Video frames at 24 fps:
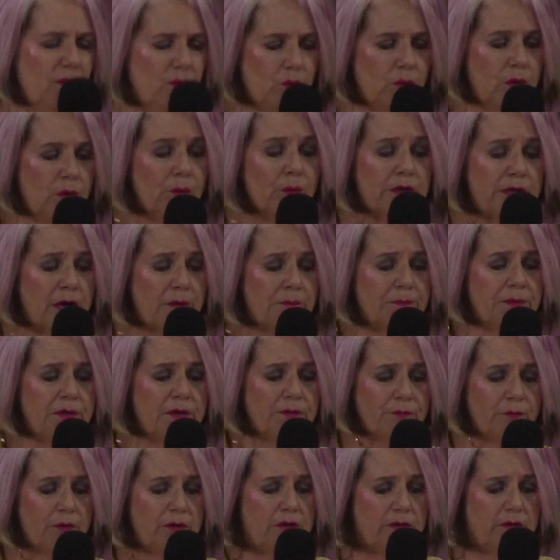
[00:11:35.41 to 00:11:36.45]
We will not be
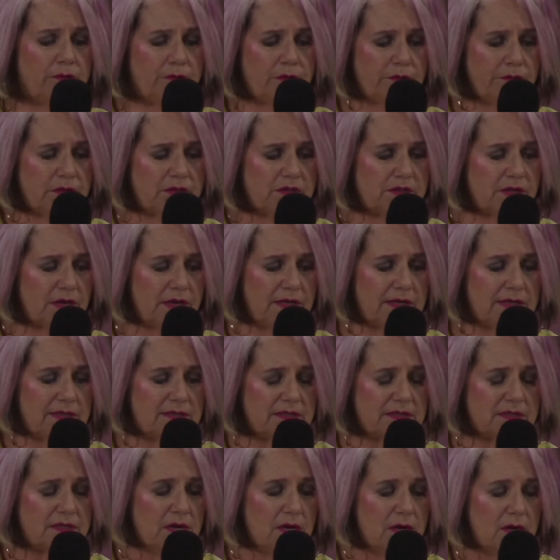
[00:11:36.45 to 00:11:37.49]
afraid of evil
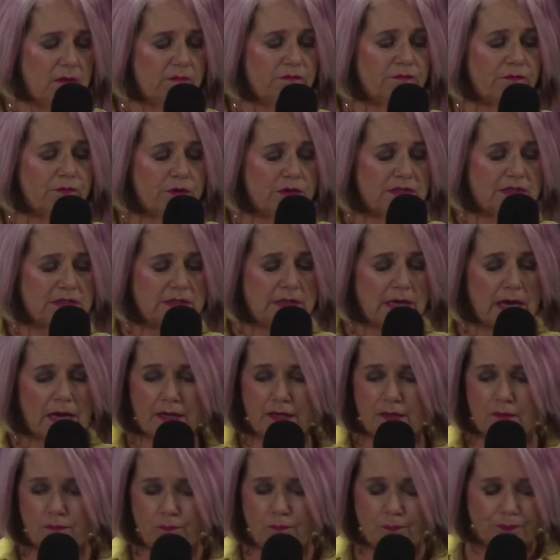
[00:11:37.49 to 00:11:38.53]
tidings. Verse
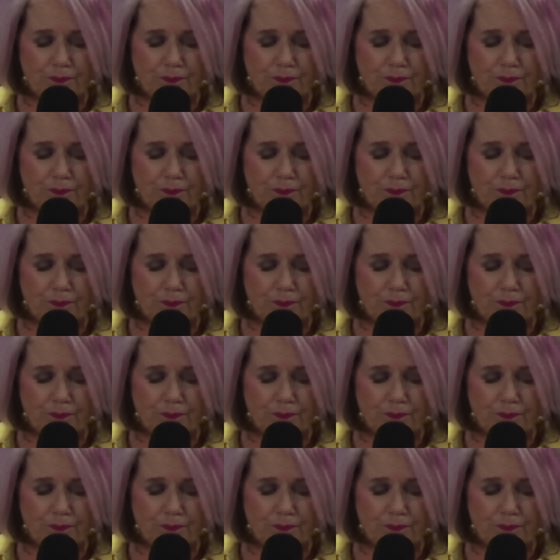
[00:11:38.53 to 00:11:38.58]
9,